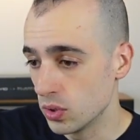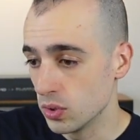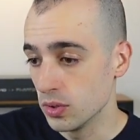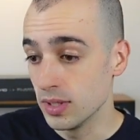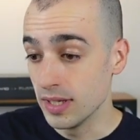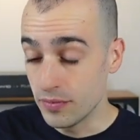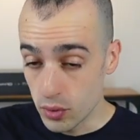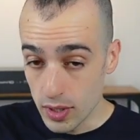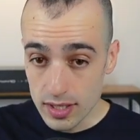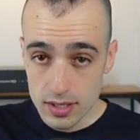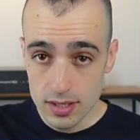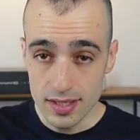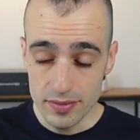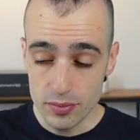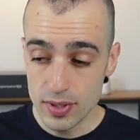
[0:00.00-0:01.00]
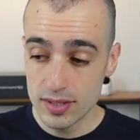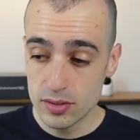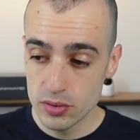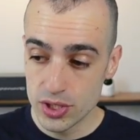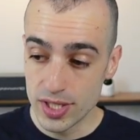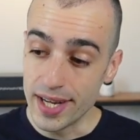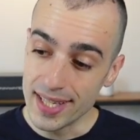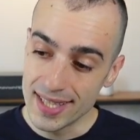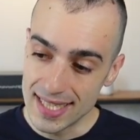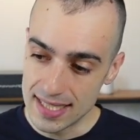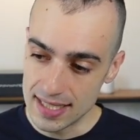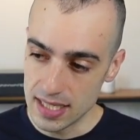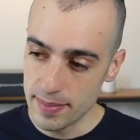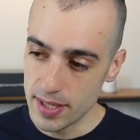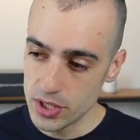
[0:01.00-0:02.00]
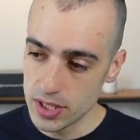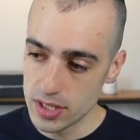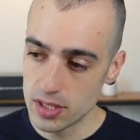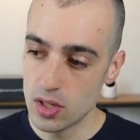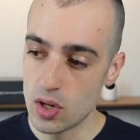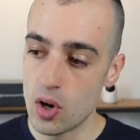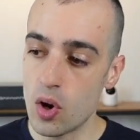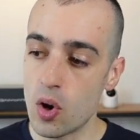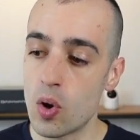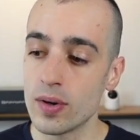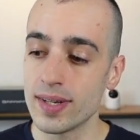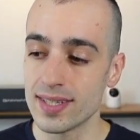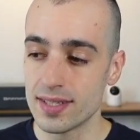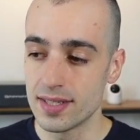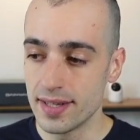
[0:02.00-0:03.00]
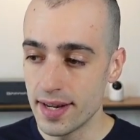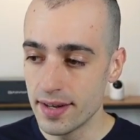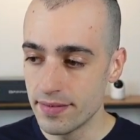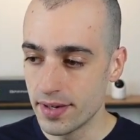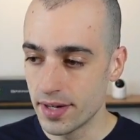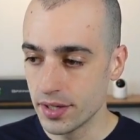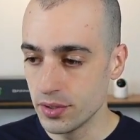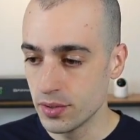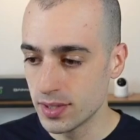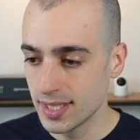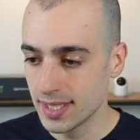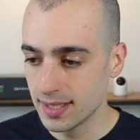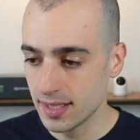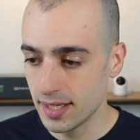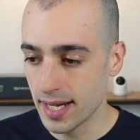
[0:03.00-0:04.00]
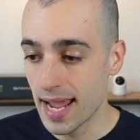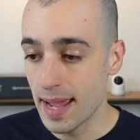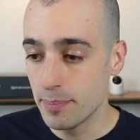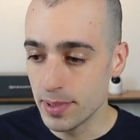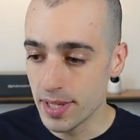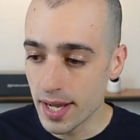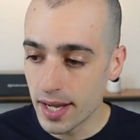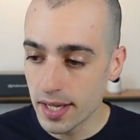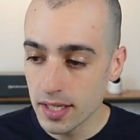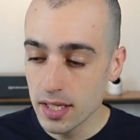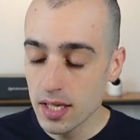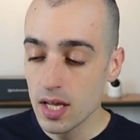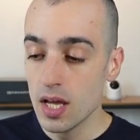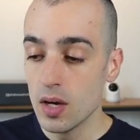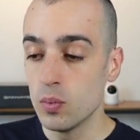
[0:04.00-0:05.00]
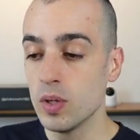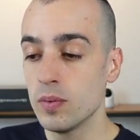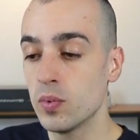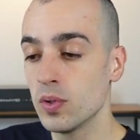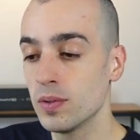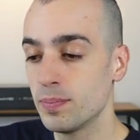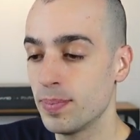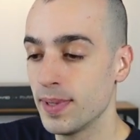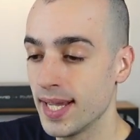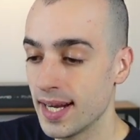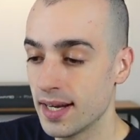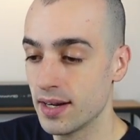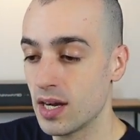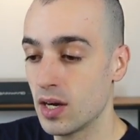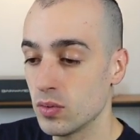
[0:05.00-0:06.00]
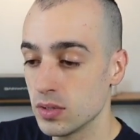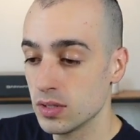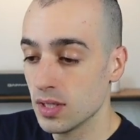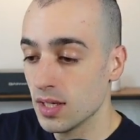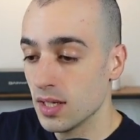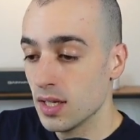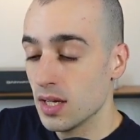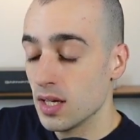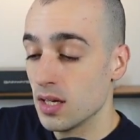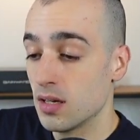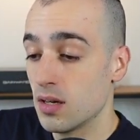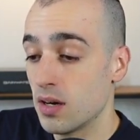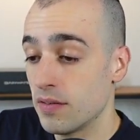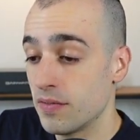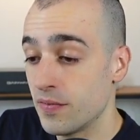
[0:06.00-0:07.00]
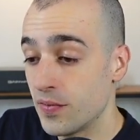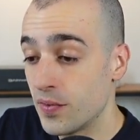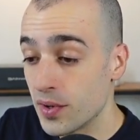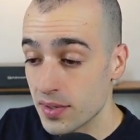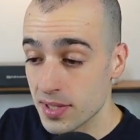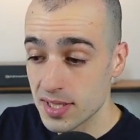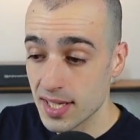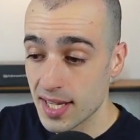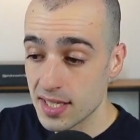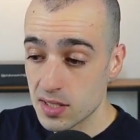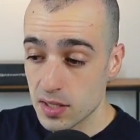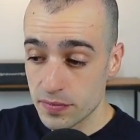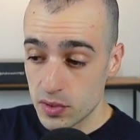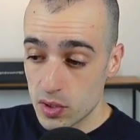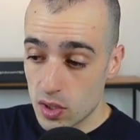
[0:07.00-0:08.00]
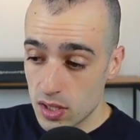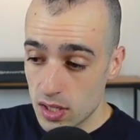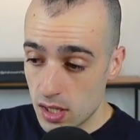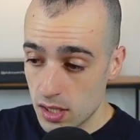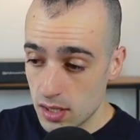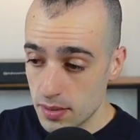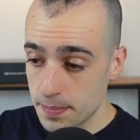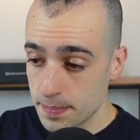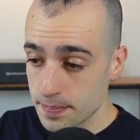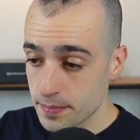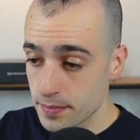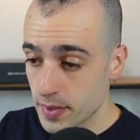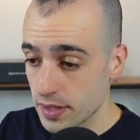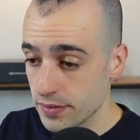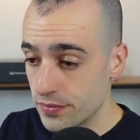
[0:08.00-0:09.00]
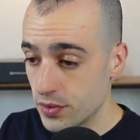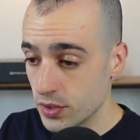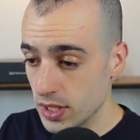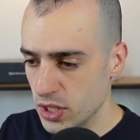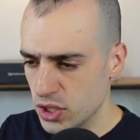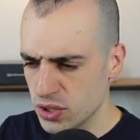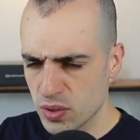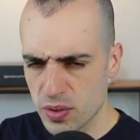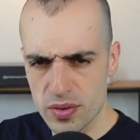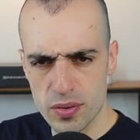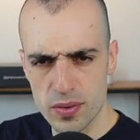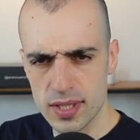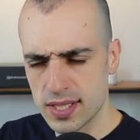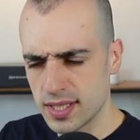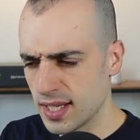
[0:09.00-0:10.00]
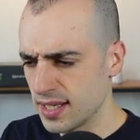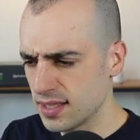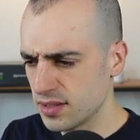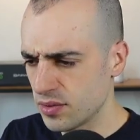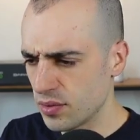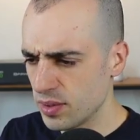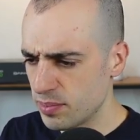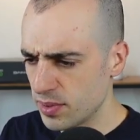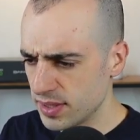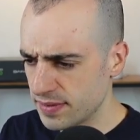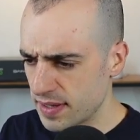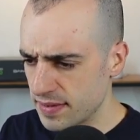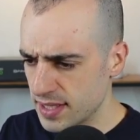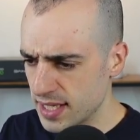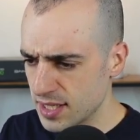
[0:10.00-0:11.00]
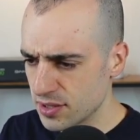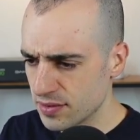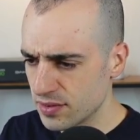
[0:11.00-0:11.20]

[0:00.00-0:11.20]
if we had to generate these images on a server using the API, we would pay around 4 cents of dollar for each, or 3 cents, 3.5 cents of